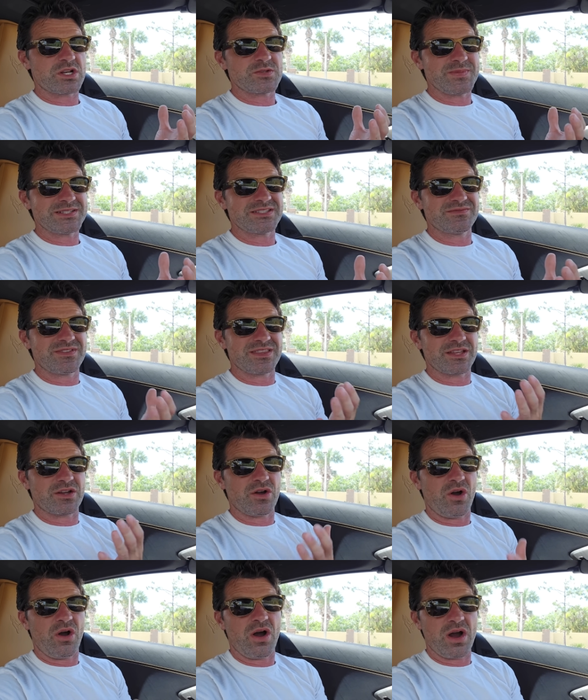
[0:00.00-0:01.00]
expensive than the
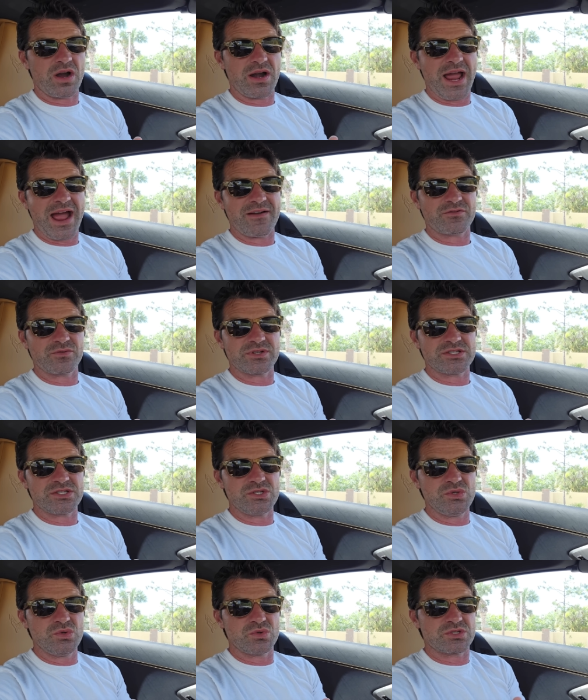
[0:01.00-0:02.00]
car after it's
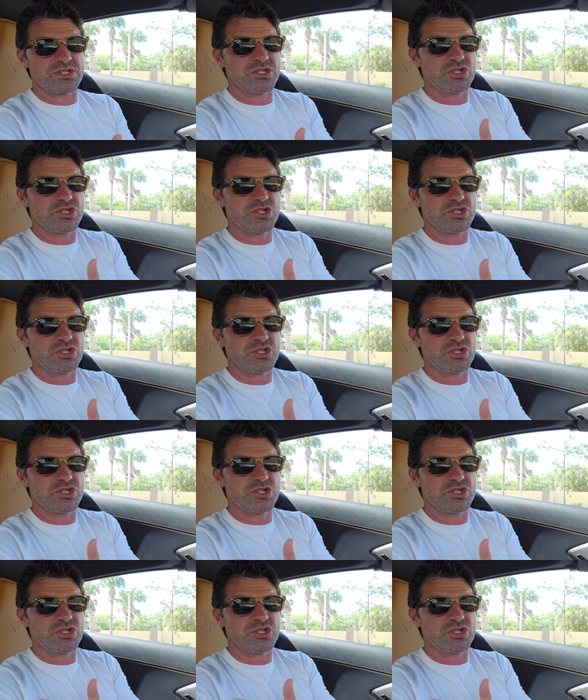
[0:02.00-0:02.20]
used.